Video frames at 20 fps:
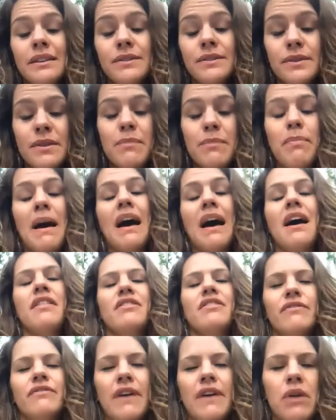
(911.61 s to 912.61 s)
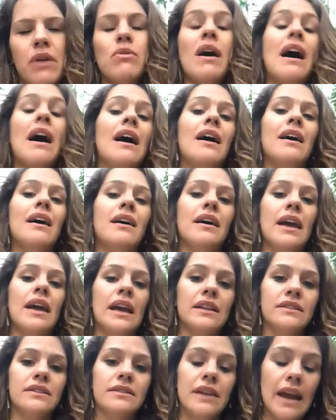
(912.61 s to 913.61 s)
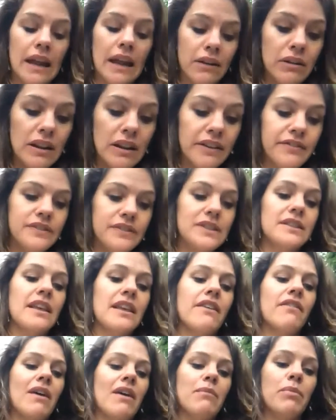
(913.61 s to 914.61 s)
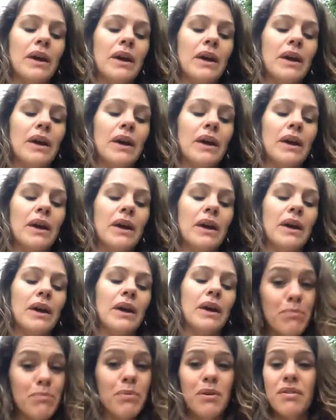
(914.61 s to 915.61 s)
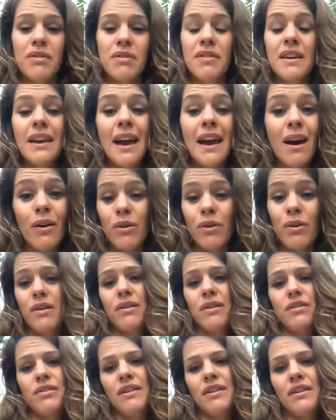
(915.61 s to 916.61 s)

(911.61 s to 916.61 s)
the path of aroha and lifting that vibration and rebirthing our earth